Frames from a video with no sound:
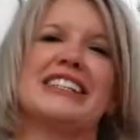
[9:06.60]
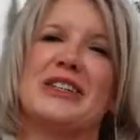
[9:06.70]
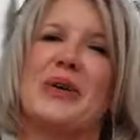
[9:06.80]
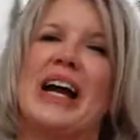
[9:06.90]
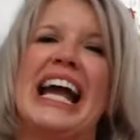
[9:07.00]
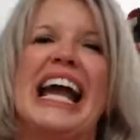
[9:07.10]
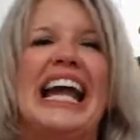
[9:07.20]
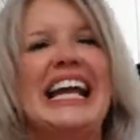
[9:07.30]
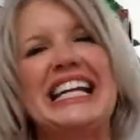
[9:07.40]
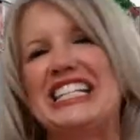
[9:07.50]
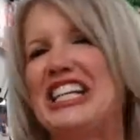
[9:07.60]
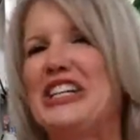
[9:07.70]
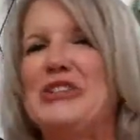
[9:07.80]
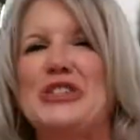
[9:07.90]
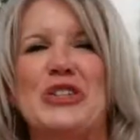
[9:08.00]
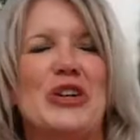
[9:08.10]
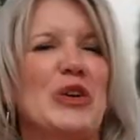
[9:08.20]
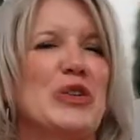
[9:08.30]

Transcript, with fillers: So he continues to go